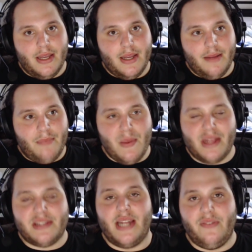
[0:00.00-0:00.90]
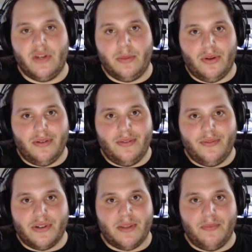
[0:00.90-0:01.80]
Maybe it's inevitable
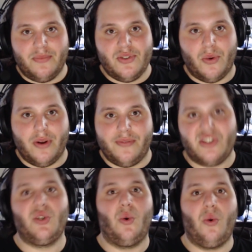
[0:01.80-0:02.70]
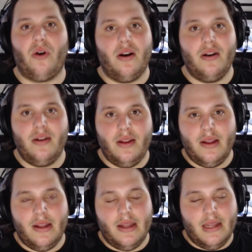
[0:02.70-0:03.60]
for some sort of store.
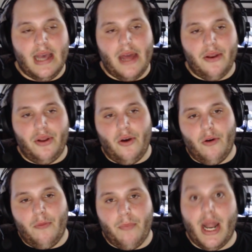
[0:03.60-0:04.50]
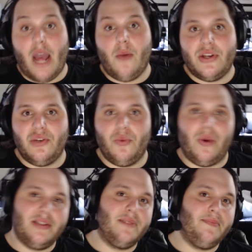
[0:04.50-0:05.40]
I don't know. But I wish it
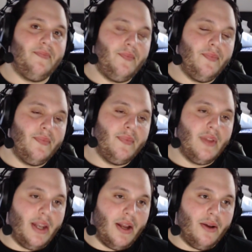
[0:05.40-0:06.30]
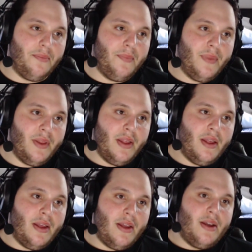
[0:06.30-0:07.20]
wasn't, you know.
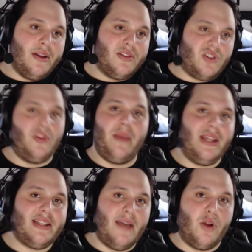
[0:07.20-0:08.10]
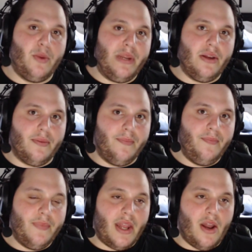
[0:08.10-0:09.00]
So in the meantime, what do we do?
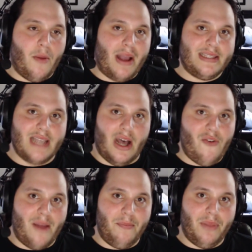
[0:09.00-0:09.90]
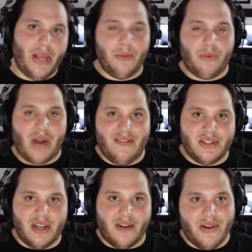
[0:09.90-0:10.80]
You know, myself, I'm playing on private
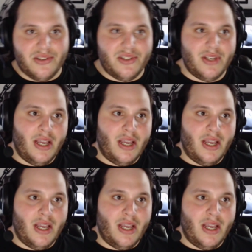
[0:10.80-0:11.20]
servers.